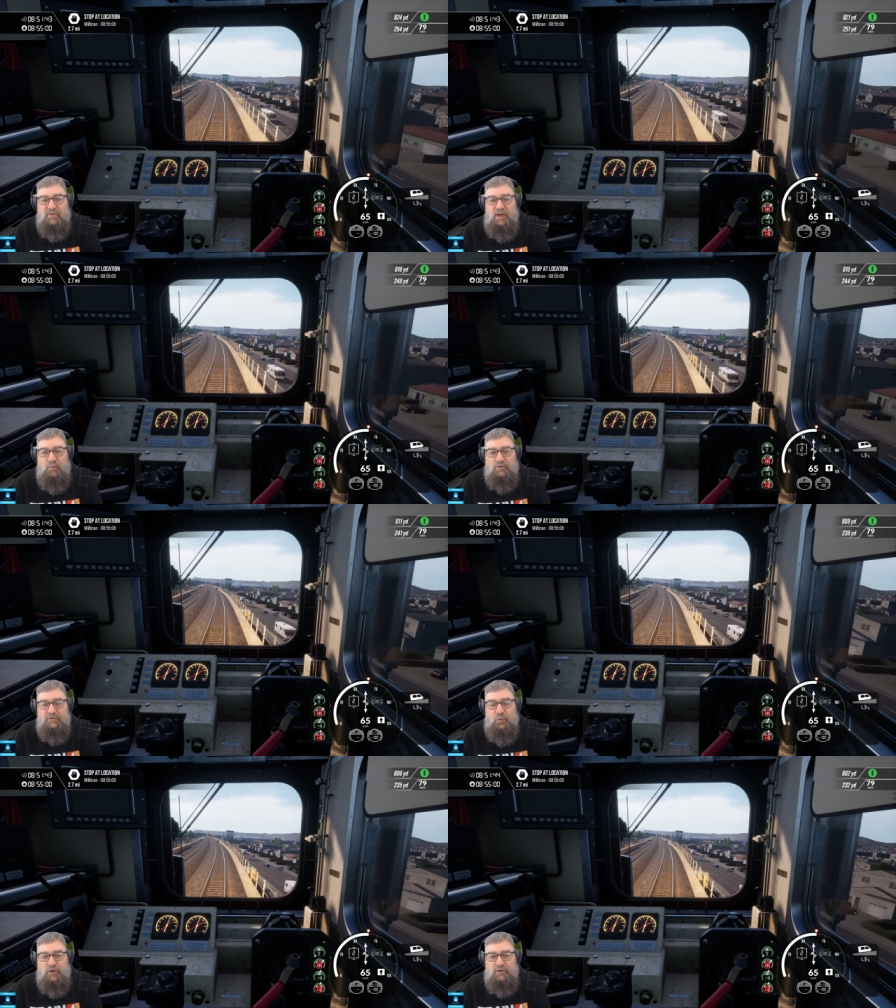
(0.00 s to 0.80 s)
that
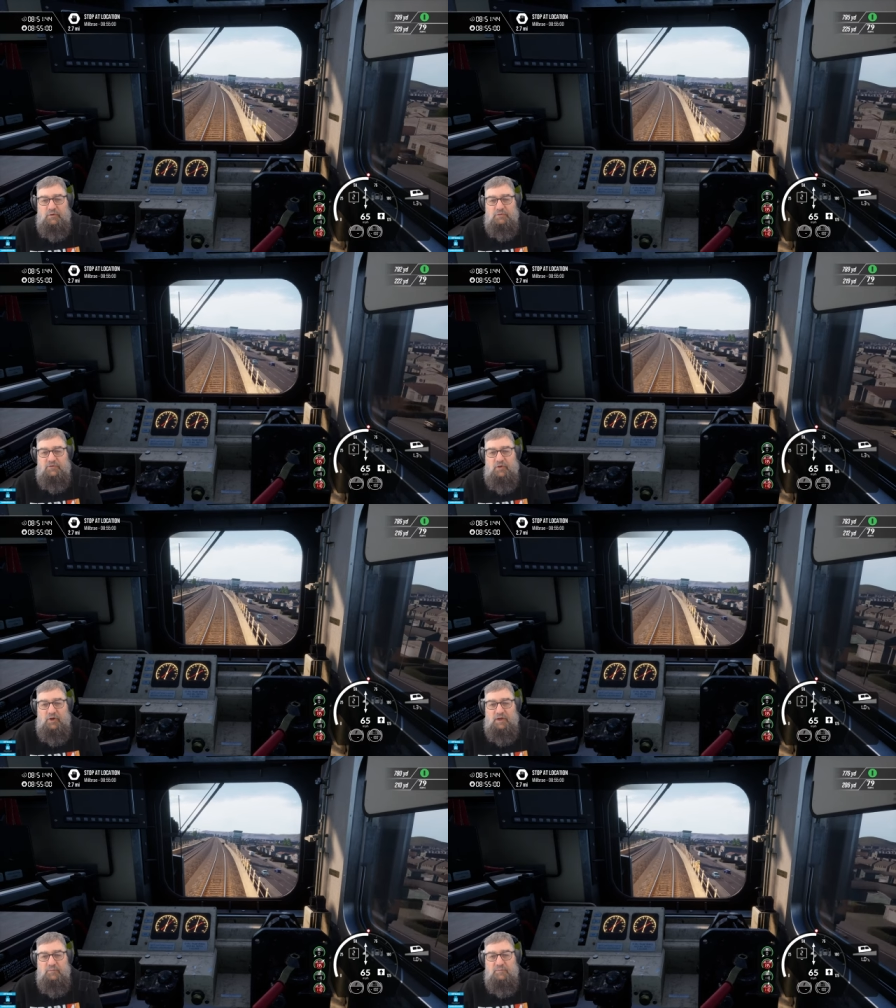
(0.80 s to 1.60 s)
was quite a long
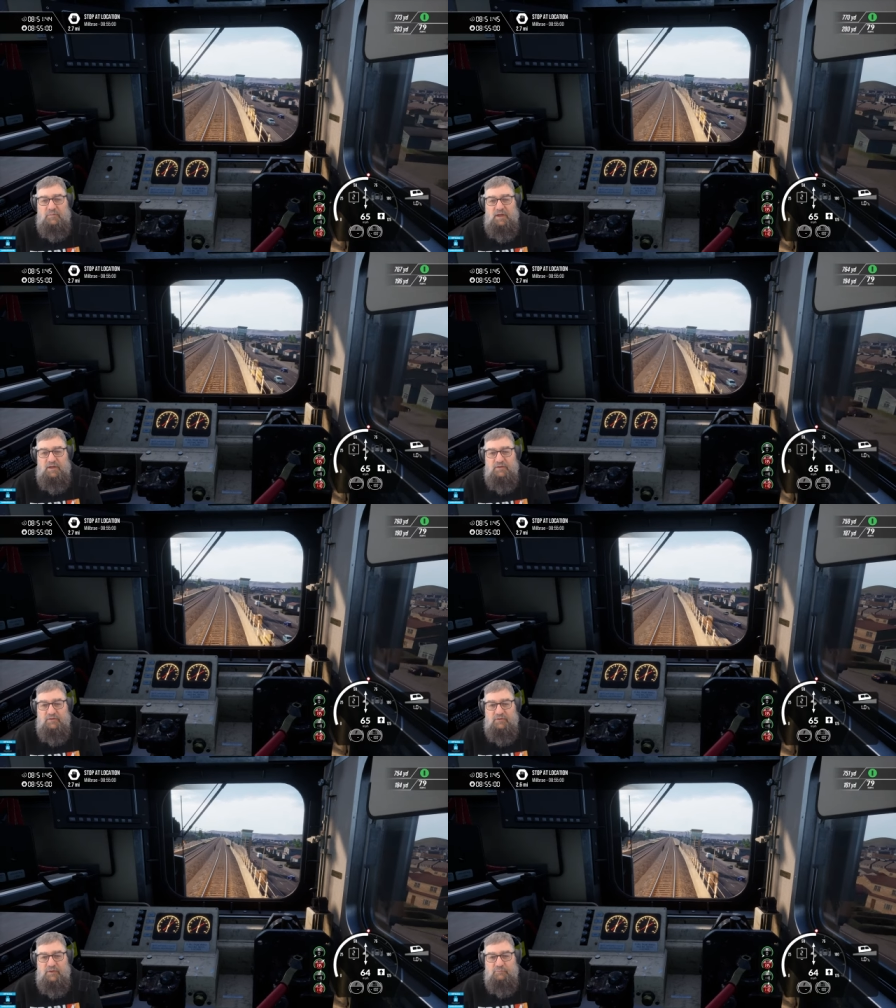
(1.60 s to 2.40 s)
time.
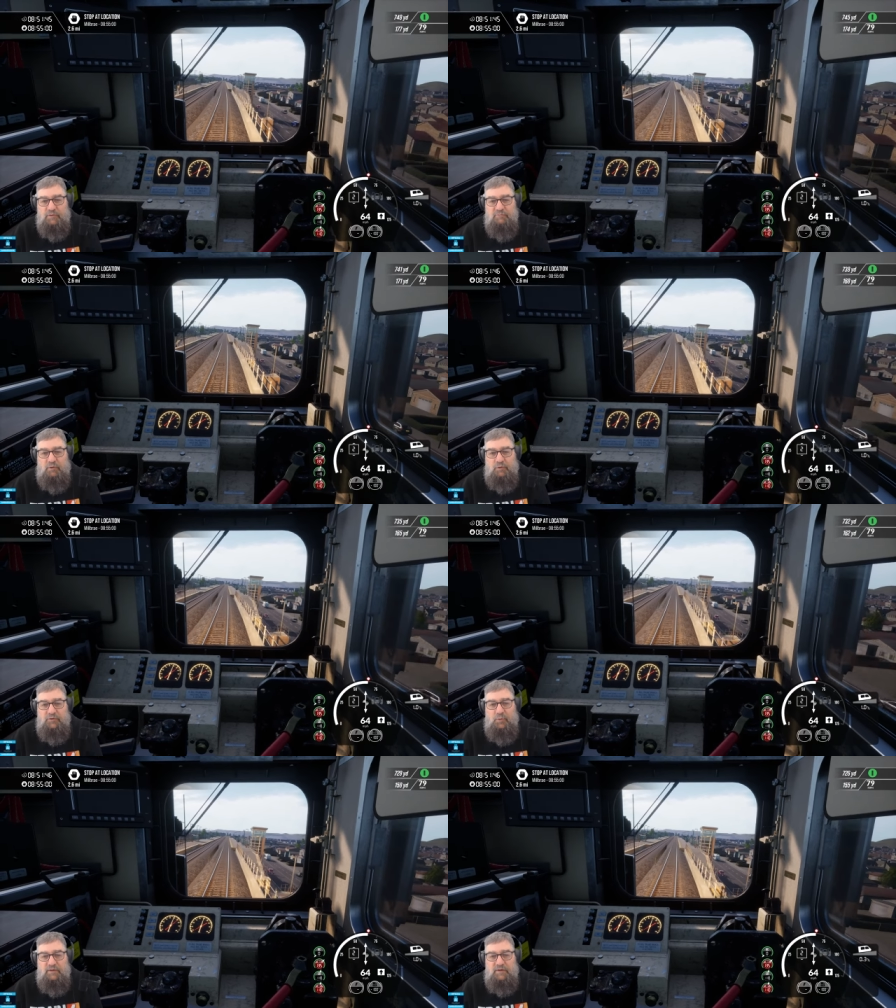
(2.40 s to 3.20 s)
And they
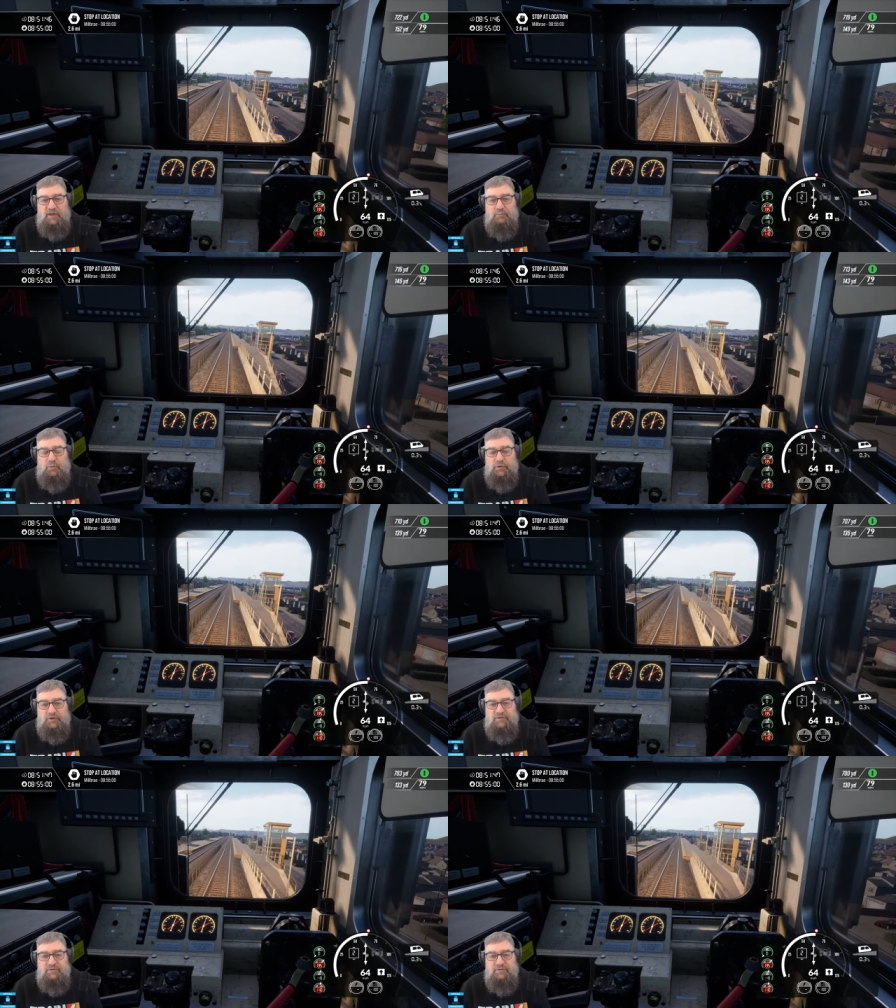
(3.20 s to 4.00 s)
rewrote the way the game
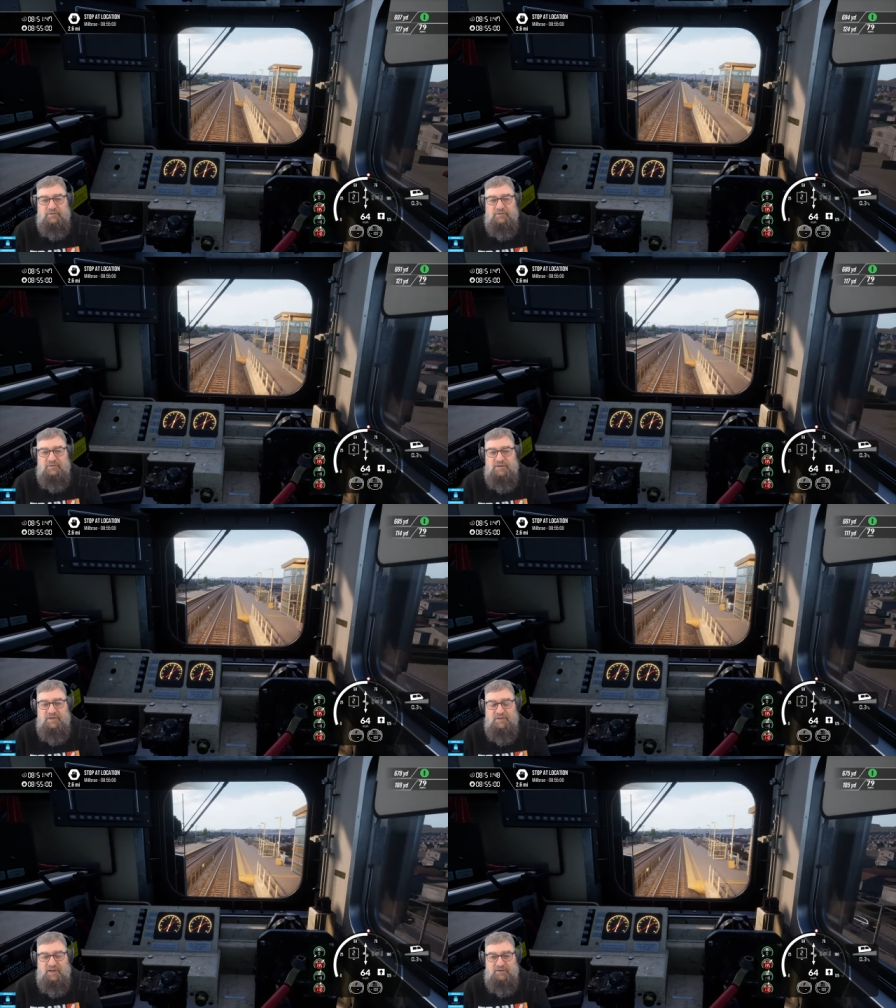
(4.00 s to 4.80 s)
works
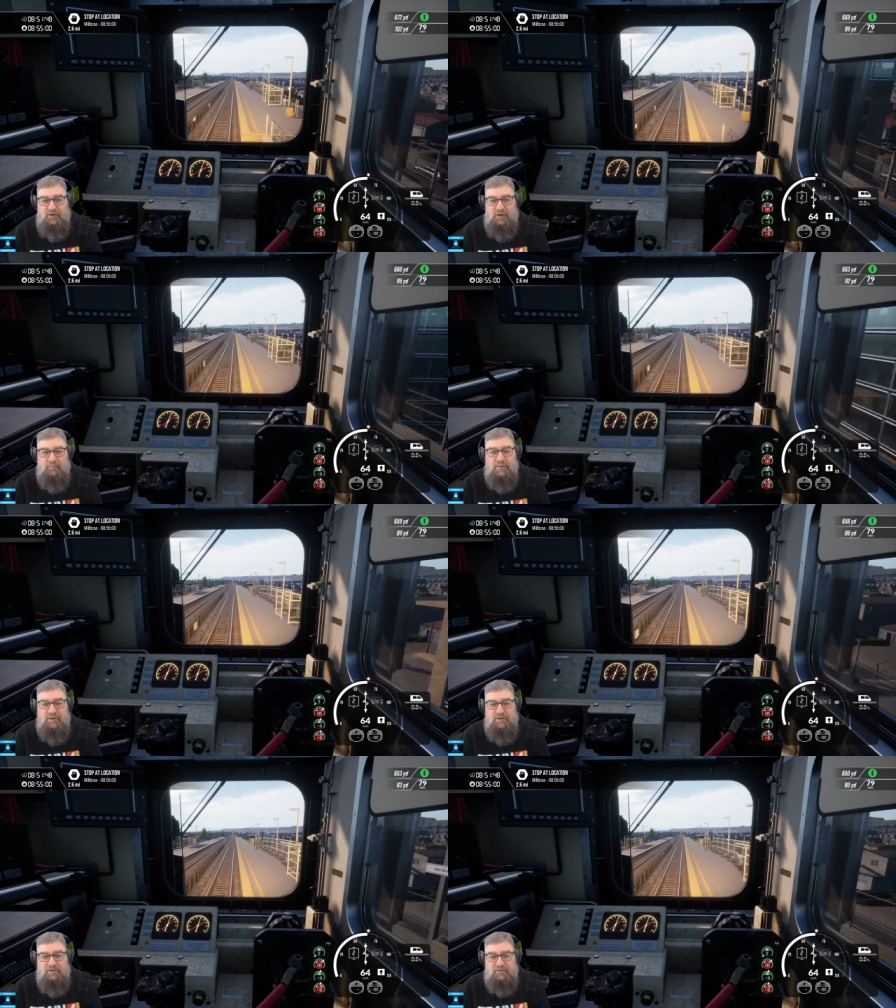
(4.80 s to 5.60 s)
in that time.
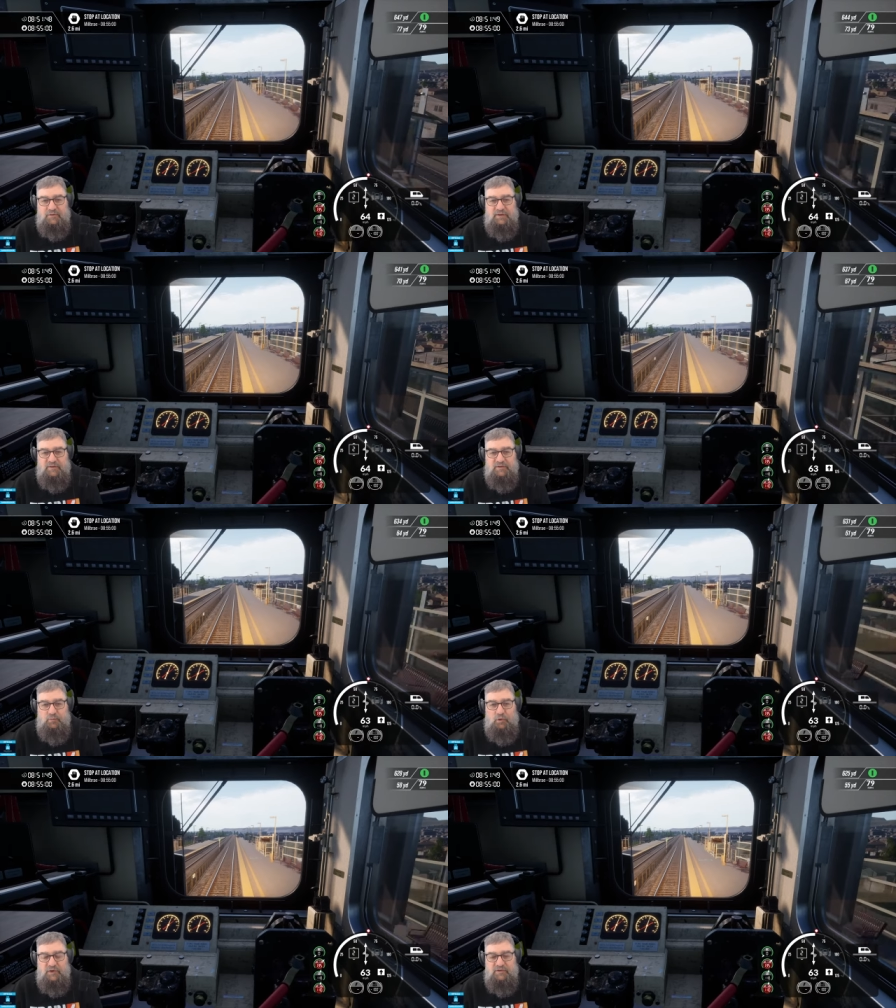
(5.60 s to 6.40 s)
So I think
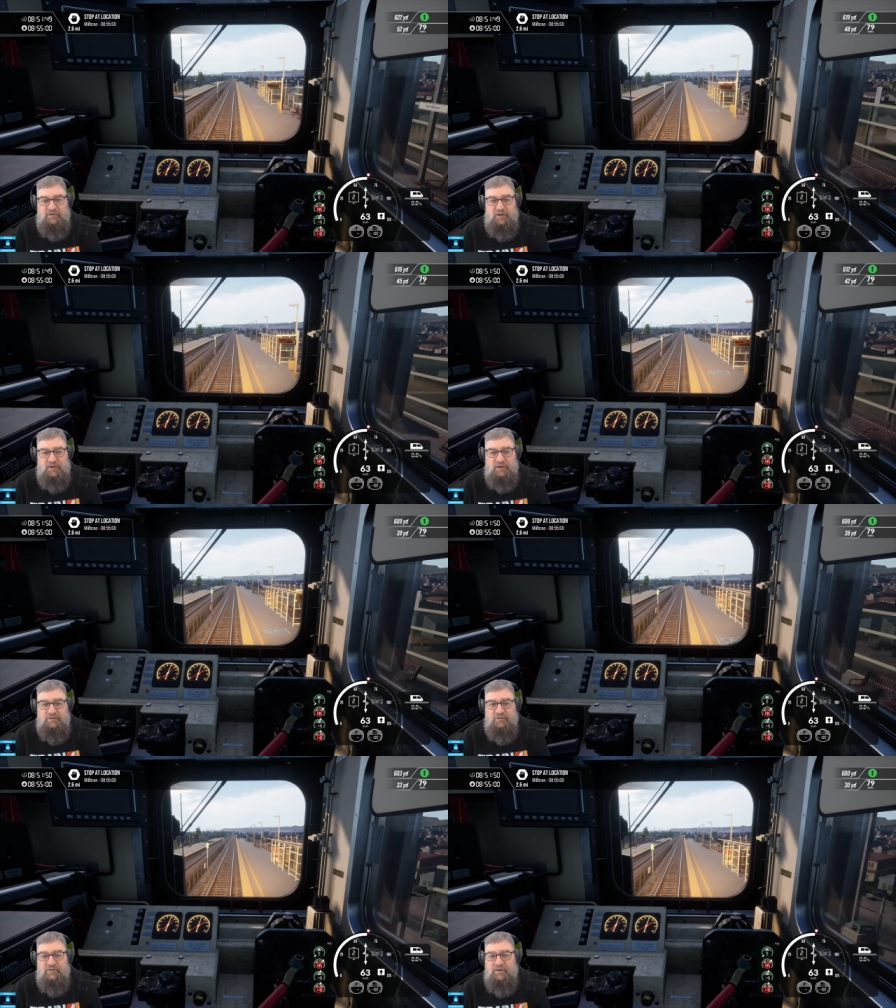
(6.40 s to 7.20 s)
that's why it did take
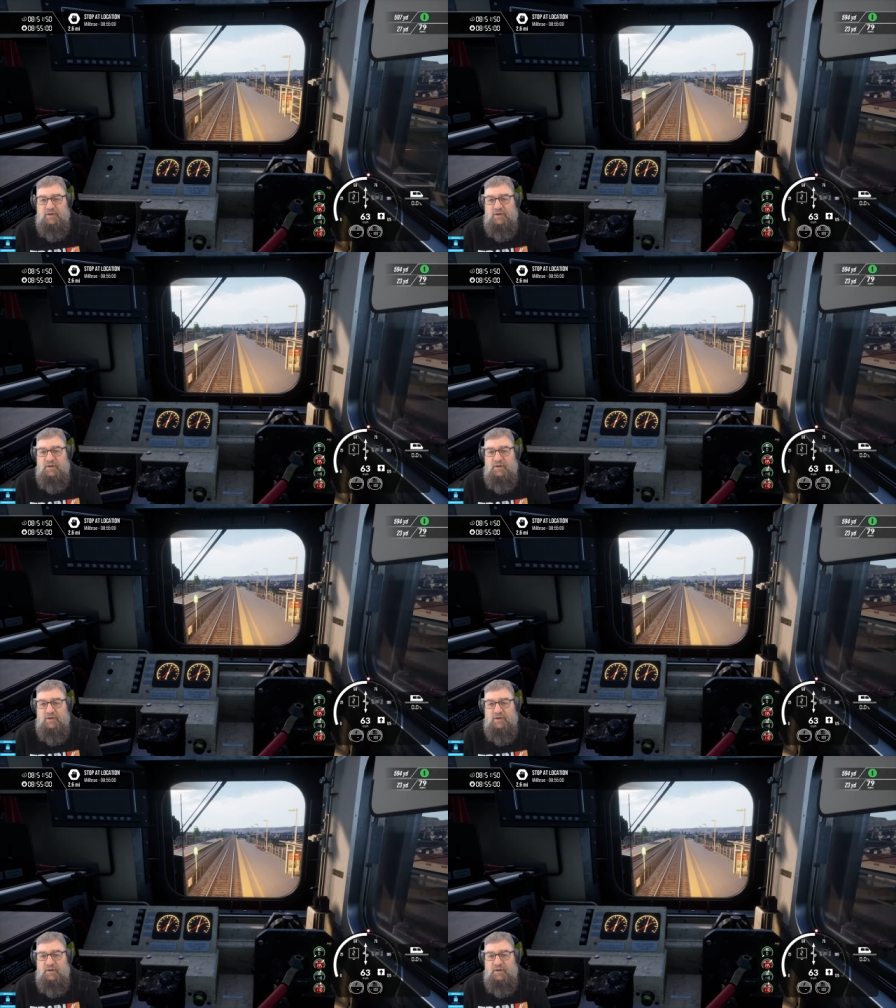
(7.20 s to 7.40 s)
ages.